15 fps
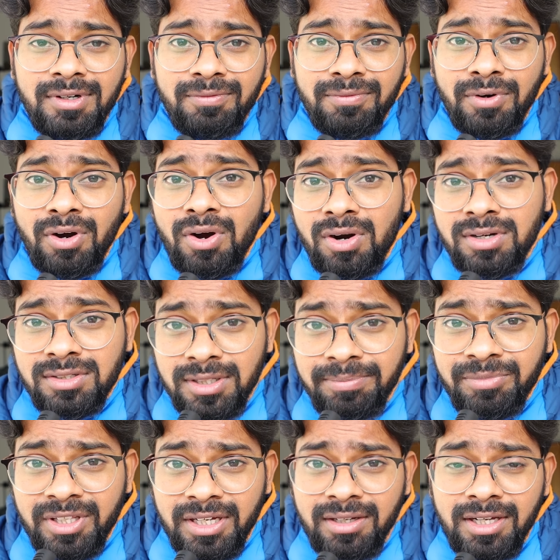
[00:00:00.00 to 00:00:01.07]
forgot
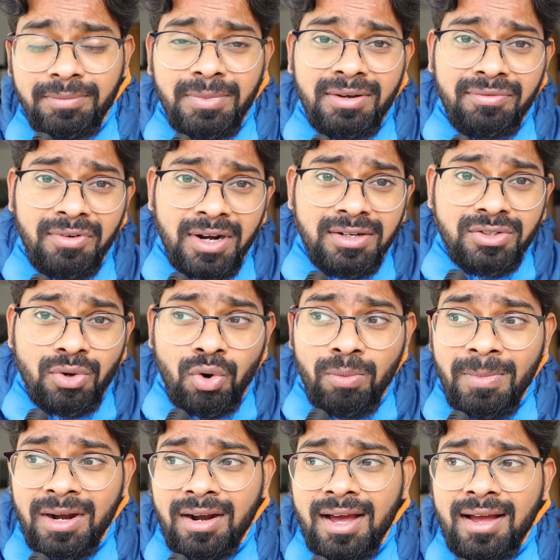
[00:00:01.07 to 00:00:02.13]
something in my friend's
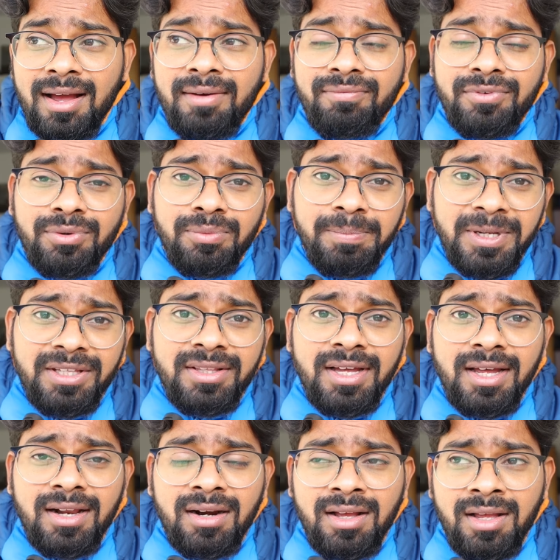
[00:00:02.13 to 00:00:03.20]
home and I have to be
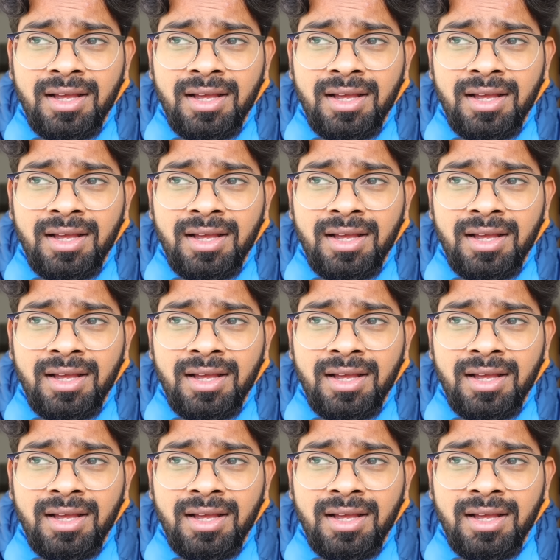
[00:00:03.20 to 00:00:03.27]
there